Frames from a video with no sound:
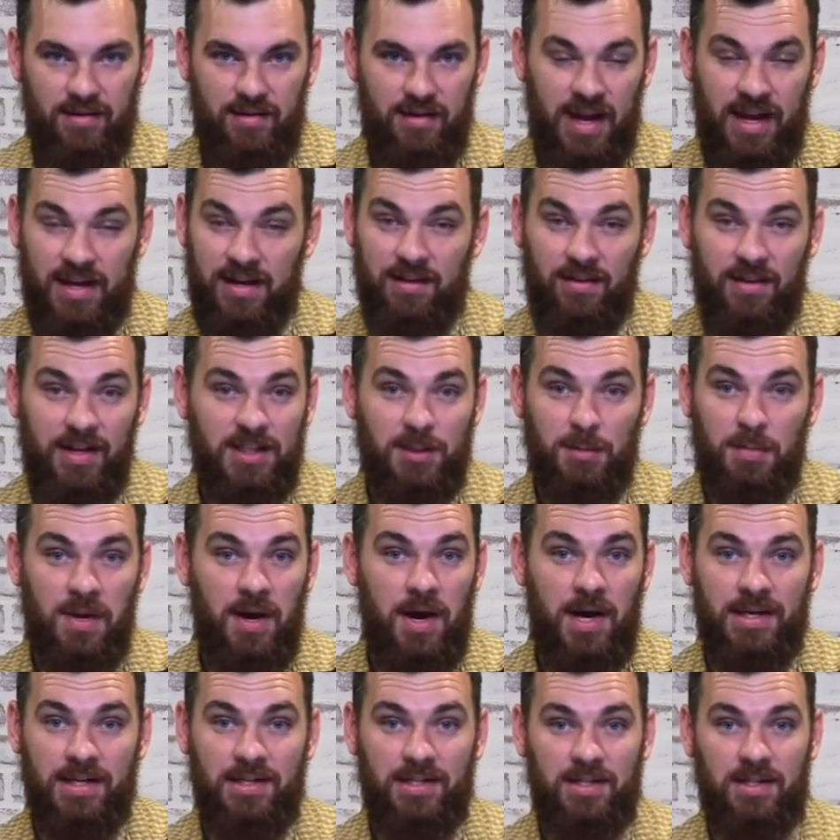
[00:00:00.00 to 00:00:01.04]
And let's be
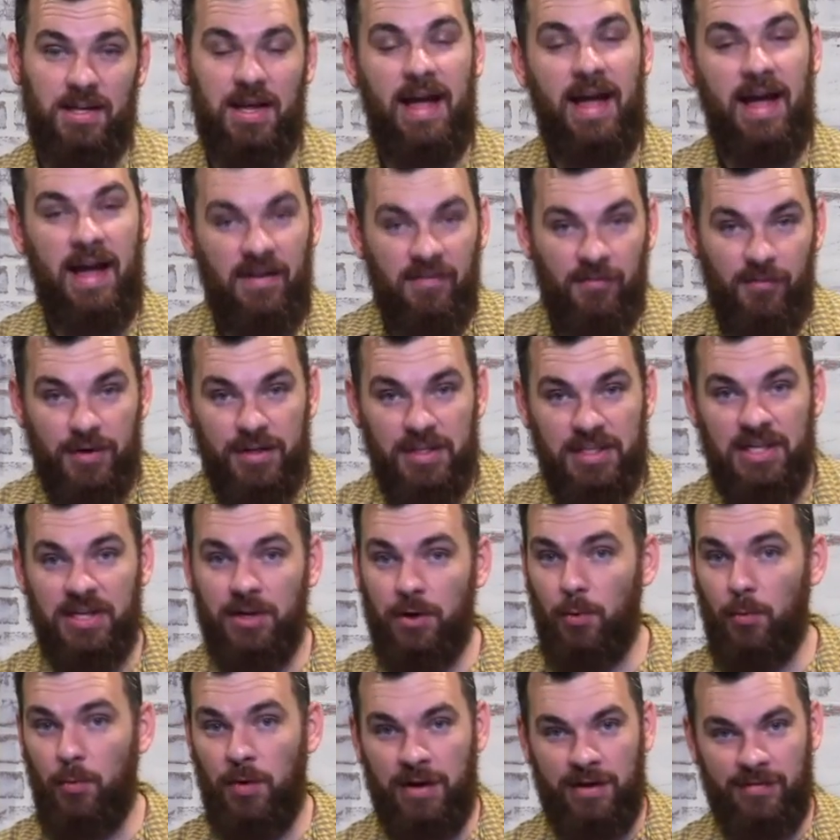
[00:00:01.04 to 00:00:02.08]
honest, every
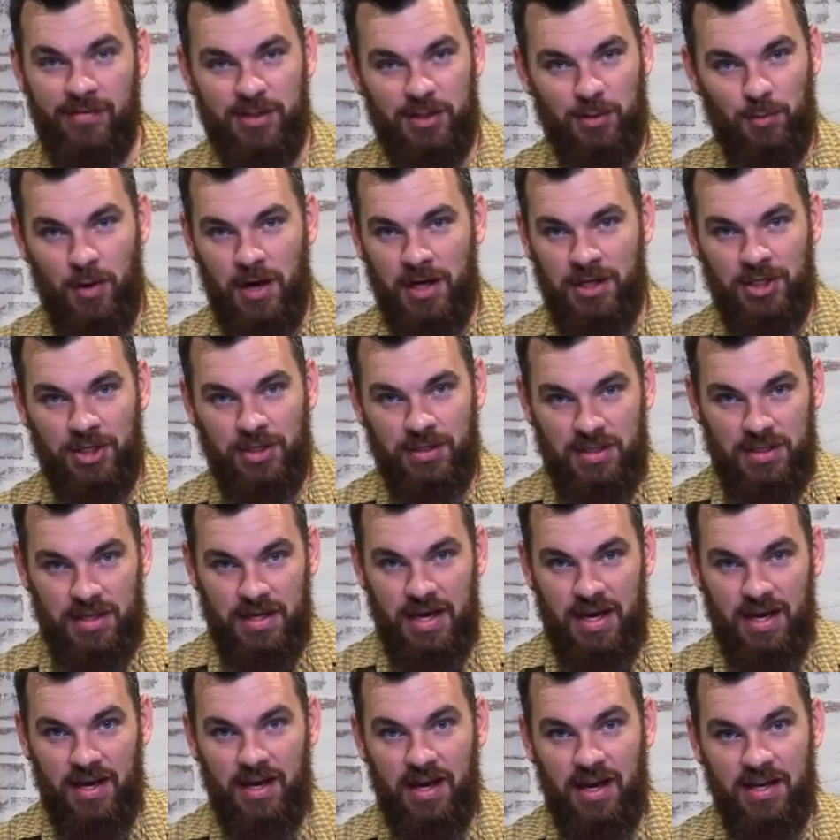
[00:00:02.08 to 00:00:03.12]
single one of us watching
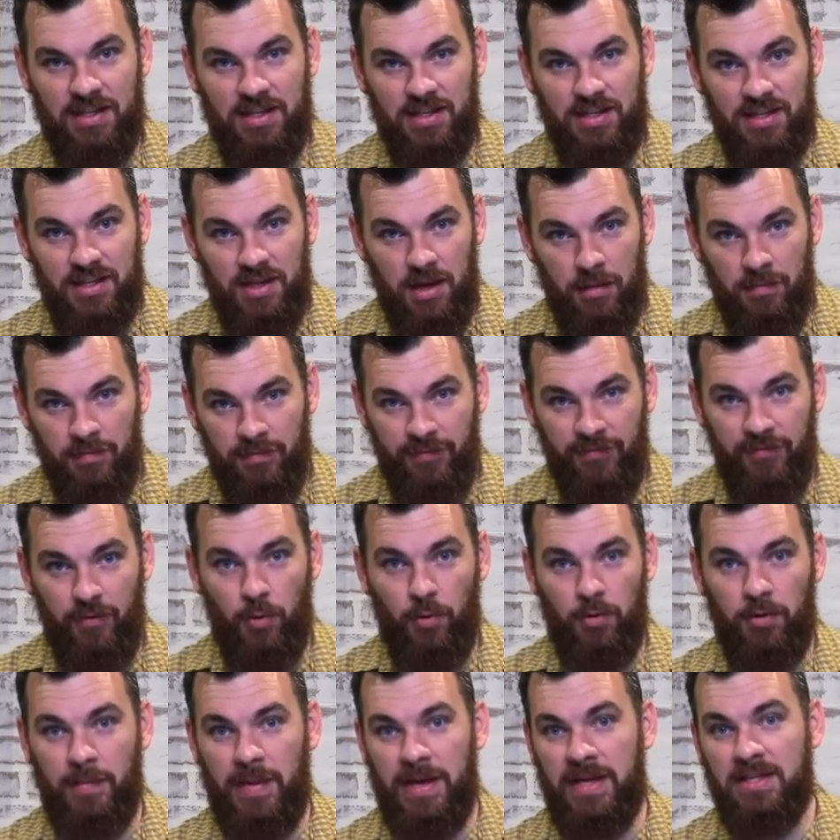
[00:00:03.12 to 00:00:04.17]
today in some
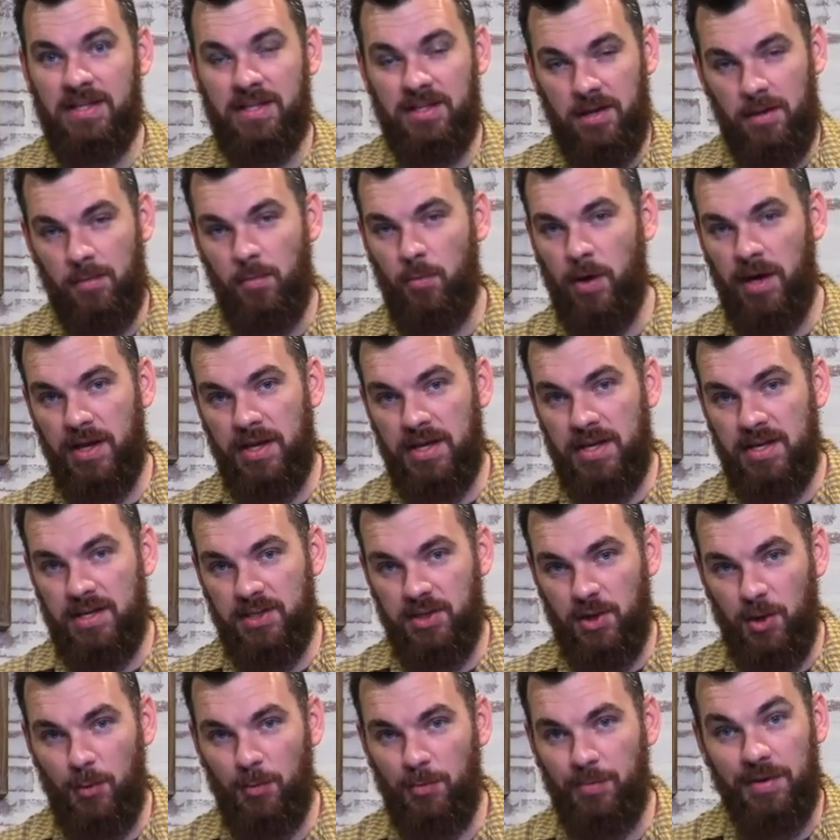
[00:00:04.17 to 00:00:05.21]
form, in some way, needs
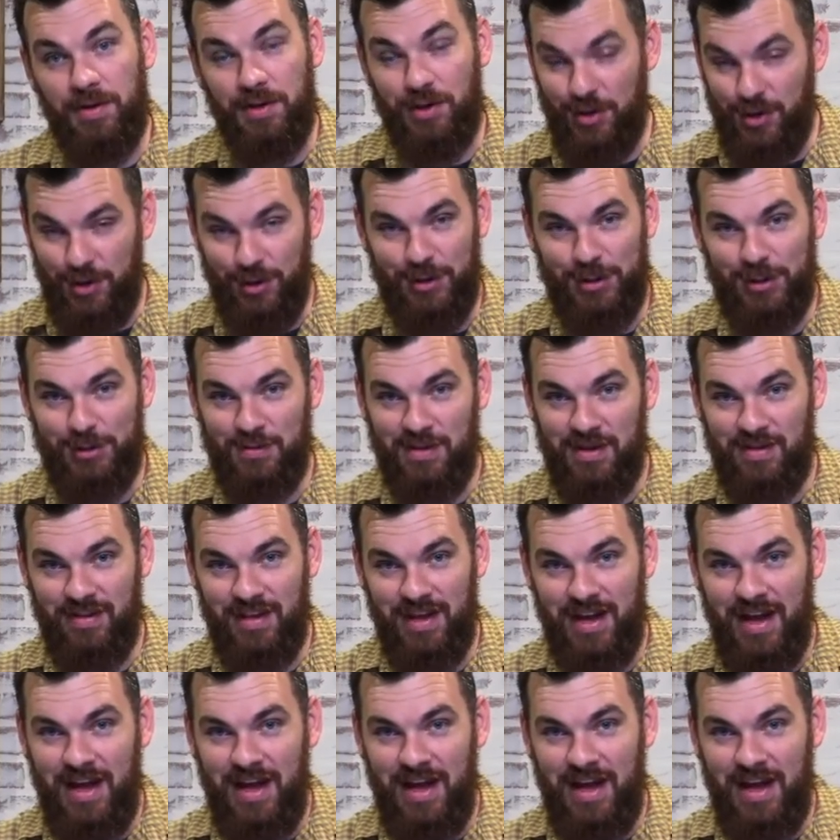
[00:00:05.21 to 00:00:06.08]
hope and encouragement.